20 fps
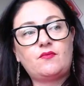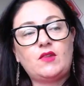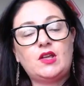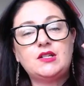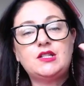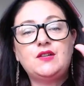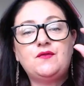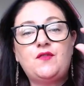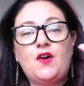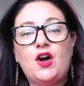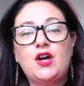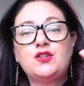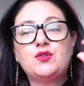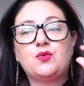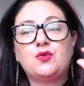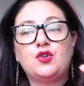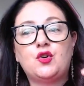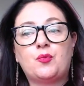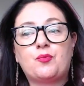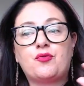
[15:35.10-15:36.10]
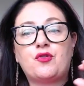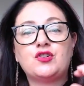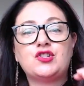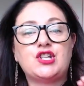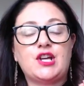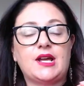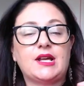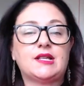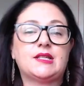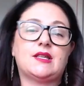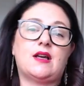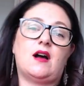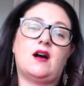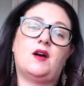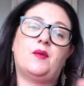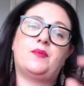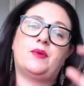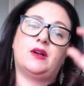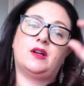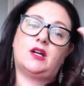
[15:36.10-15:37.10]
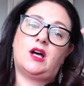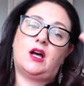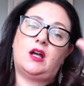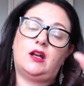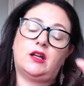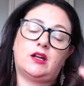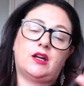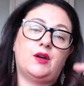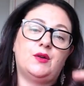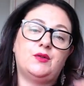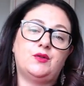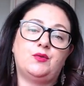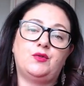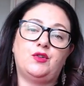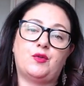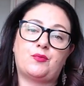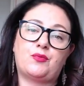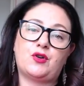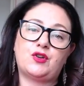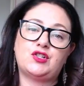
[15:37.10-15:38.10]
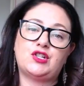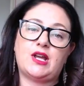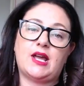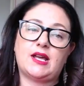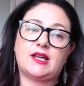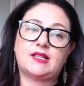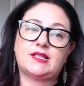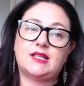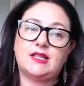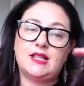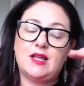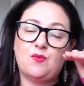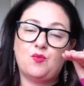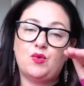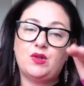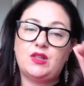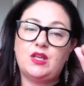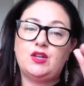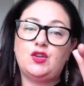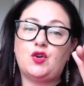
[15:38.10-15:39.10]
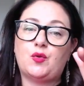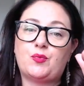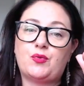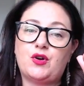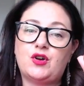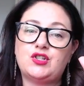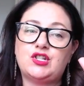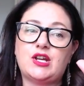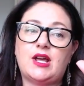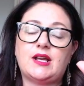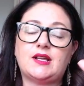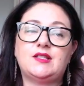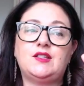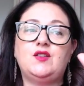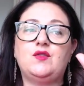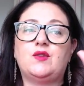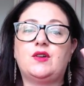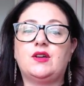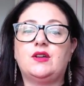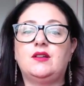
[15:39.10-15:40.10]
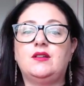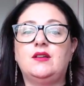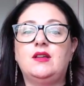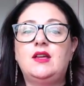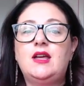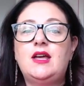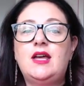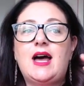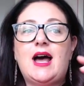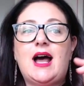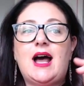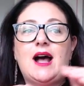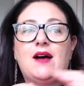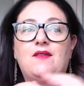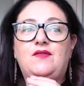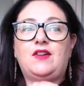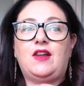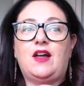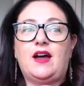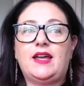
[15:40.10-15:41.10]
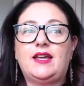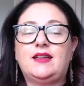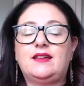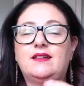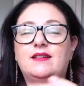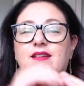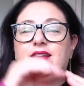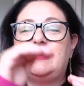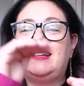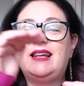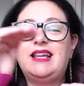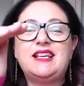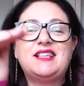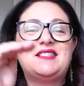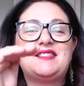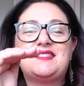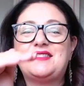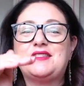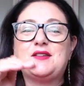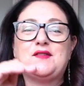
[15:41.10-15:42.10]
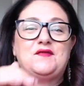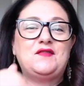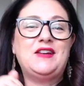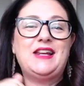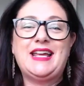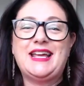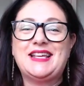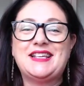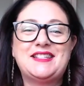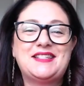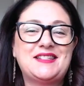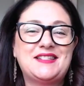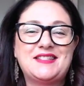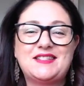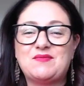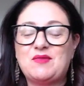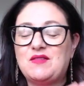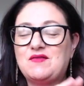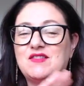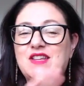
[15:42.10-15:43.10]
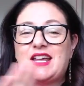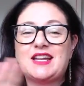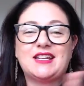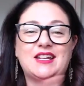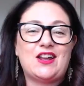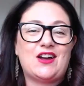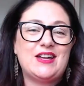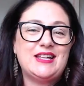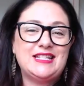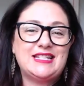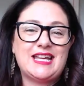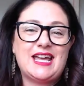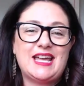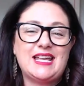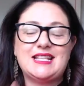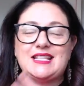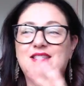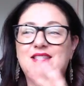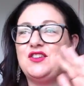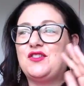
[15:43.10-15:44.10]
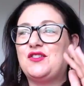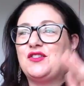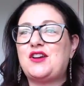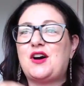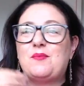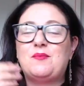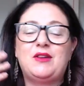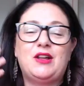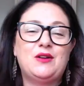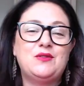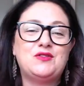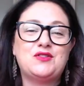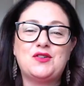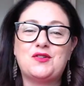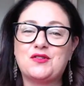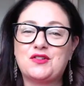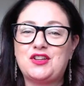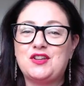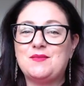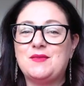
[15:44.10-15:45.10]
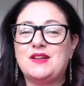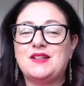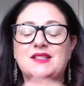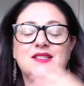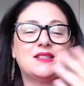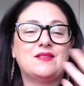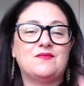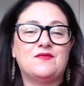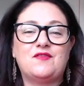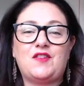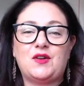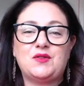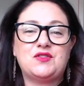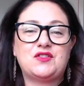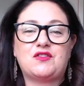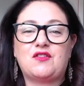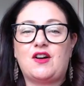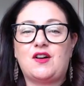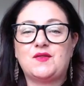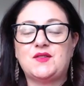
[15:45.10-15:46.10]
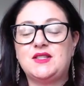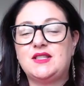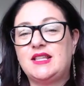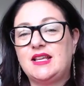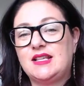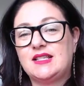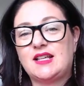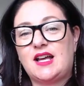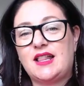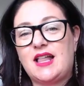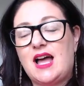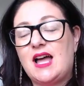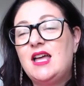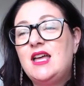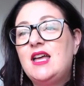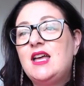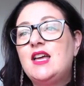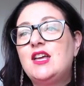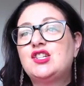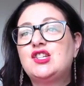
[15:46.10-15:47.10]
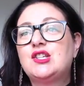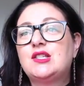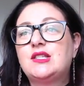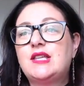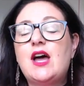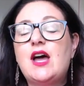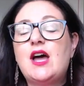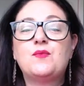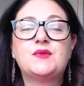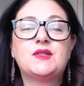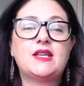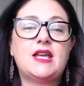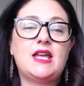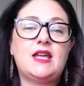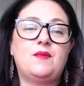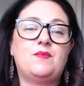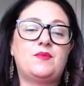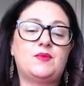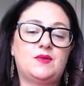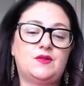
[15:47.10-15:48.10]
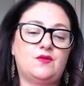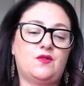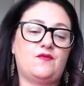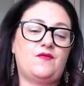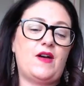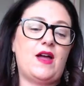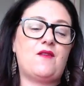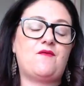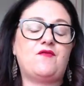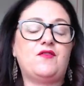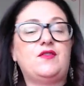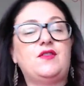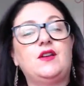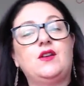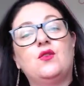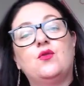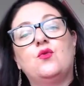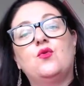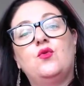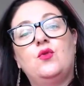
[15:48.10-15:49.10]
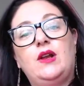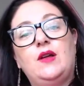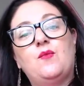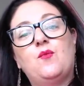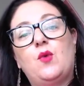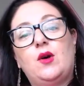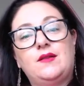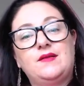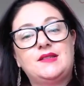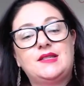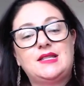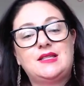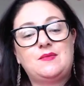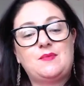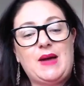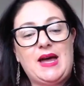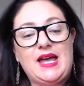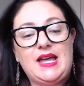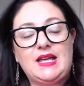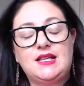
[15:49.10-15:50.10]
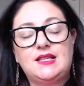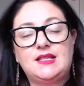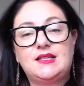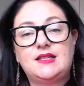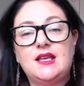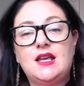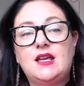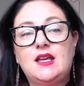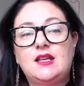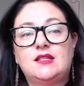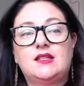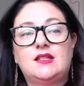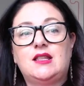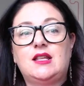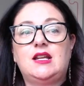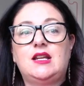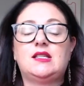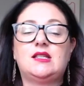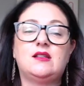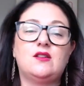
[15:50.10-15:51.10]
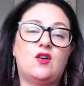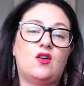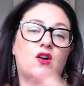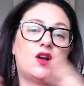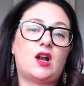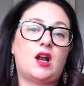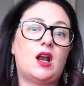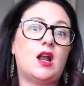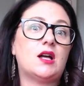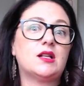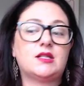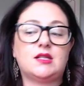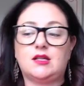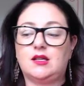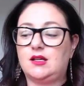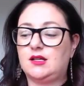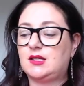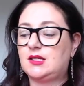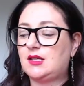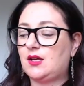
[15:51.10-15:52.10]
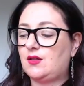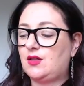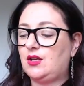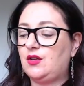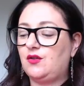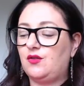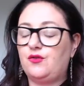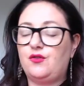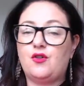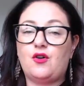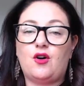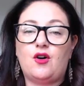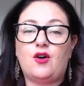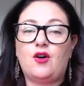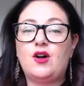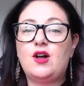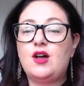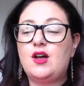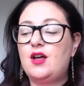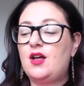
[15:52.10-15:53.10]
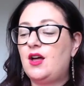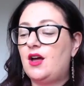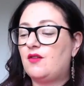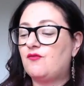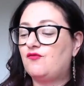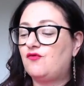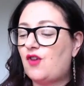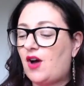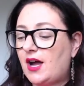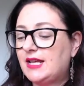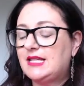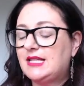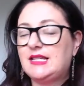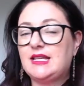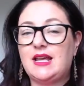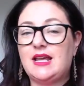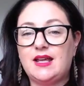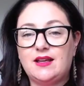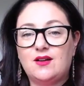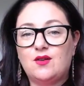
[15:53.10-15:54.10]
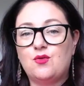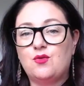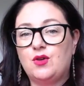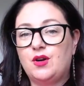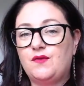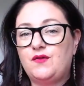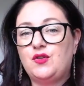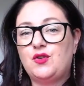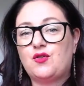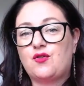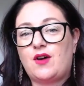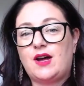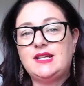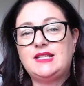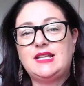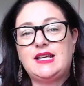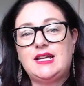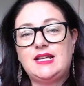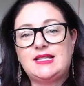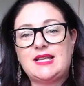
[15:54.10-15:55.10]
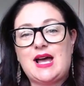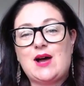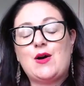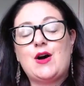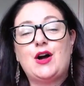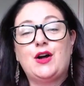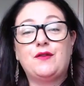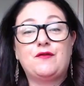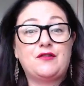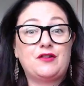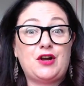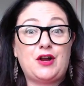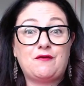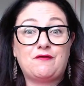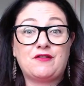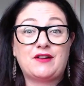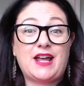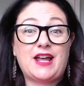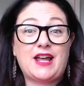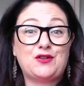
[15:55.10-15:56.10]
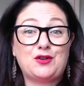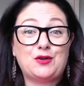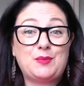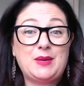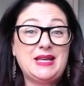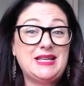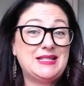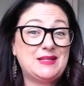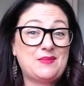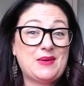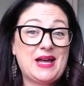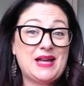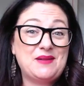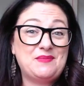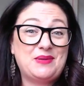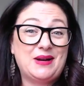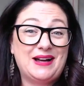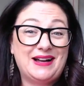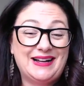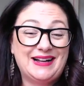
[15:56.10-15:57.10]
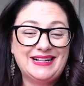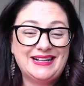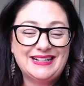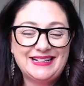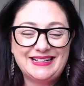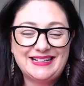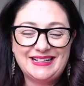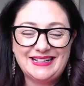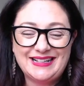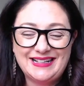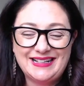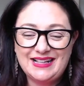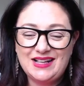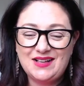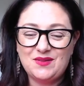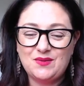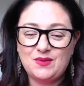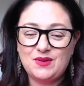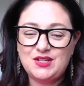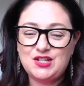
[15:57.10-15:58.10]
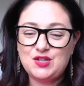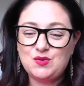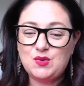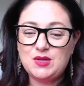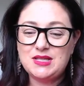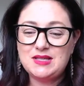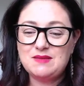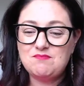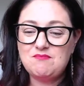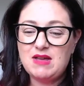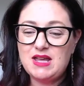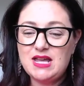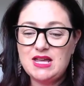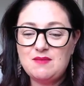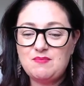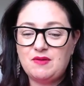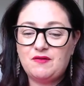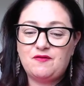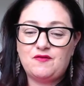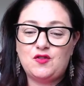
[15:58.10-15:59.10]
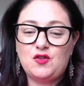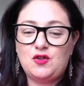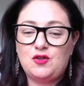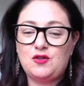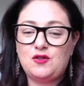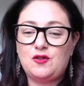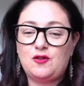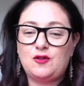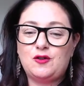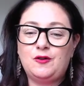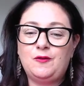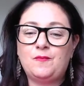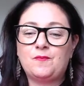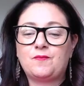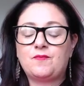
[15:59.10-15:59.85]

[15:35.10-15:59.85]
divide all your projects up and color code all your projects, and then within your projects you can have like lists of lists with deadline dates. You can upload documents and photographs and things like that. Just helps keep sort of everything all in one space so that it's not cluttered, so that you're not writing all of your ideas out over and over again on a piece of paper which was me before.